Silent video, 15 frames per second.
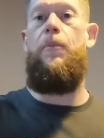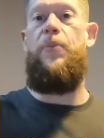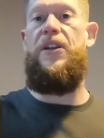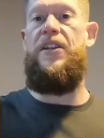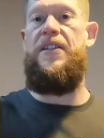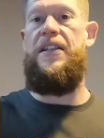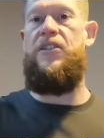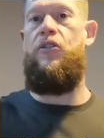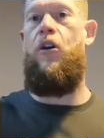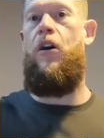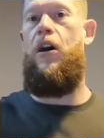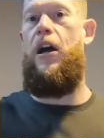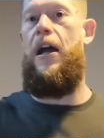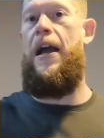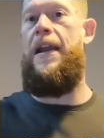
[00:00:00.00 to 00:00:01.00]
because it's
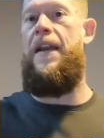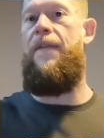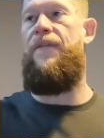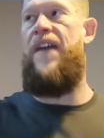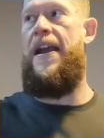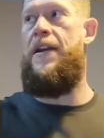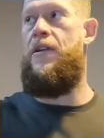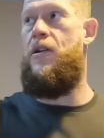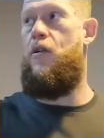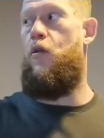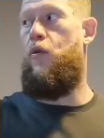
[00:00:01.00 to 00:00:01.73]
not an event